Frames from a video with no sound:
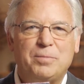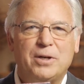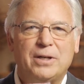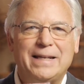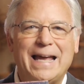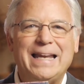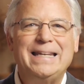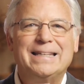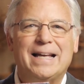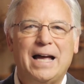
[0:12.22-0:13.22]
Your Spirit
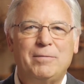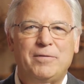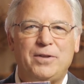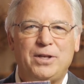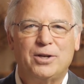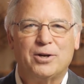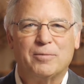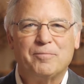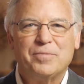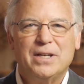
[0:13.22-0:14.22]
Any Time of the
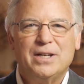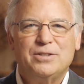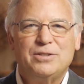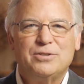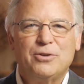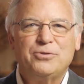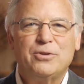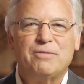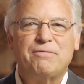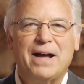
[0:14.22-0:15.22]
Year. She's
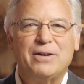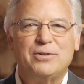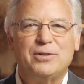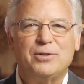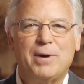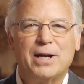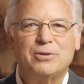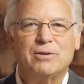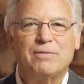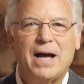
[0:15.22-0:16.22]
also the founder and
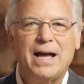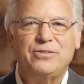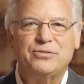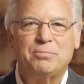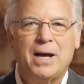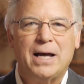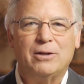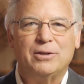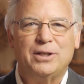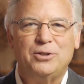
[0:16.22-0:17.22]
director of I
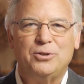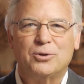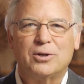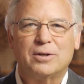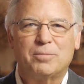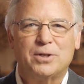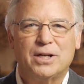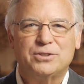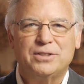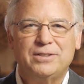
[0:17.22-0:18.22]
Smile in New York
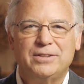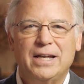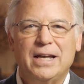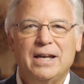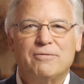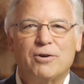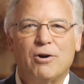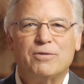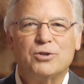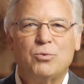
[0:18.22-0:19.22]
Productions.
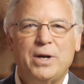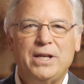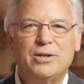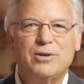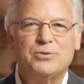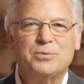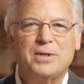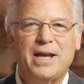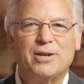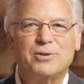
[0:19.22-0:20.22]
For over 20 years,
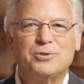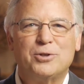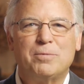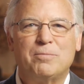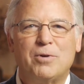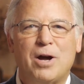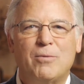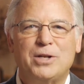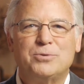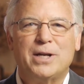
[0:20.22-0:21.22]
Renae and her troupe of
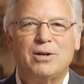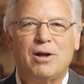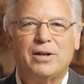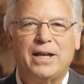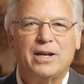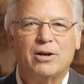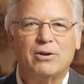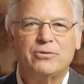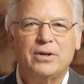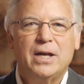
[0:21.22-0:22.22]
Broadway-trained holiday
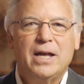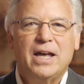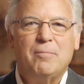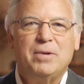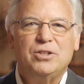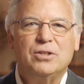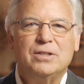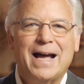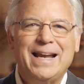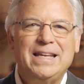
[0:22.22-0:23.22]
carolers have been
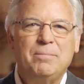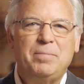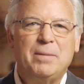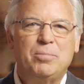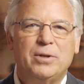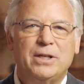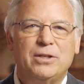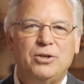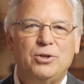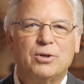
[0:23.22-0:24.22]
uniting people
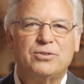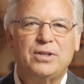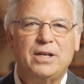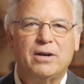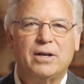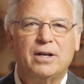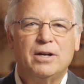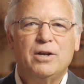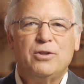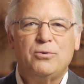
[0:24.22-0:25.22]
in the New York City area
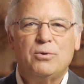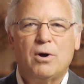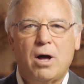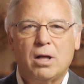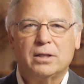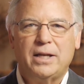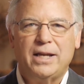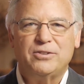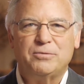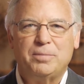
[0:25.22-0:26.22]
through holiday